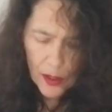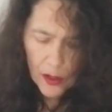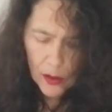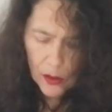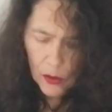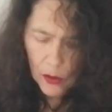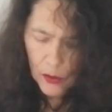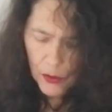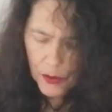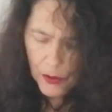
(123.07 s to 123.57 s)
a
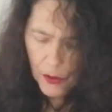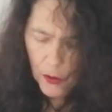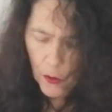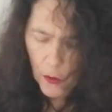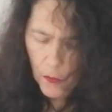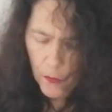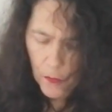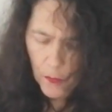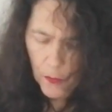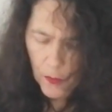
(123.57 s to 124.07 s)
lot
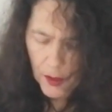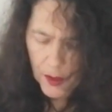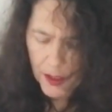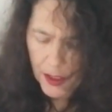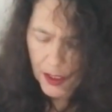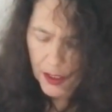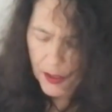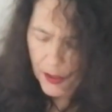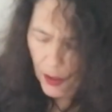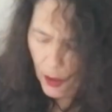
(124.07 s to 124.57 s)
of
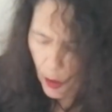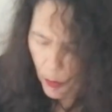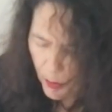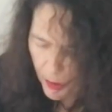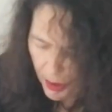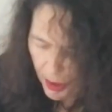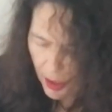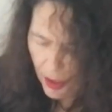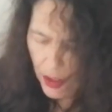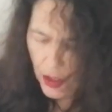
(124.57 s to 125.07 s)

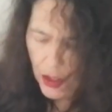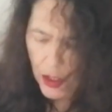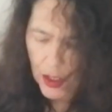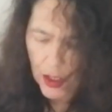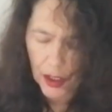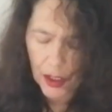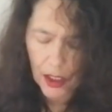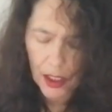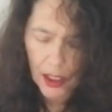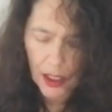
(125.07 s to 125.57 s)

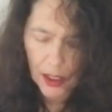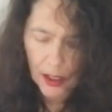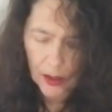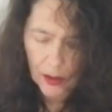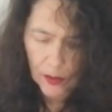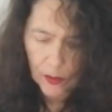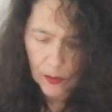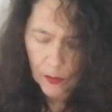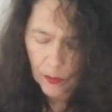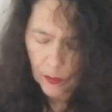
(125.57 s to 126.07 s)
determination
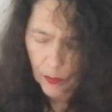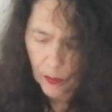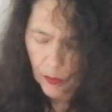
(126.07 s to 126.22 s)
here.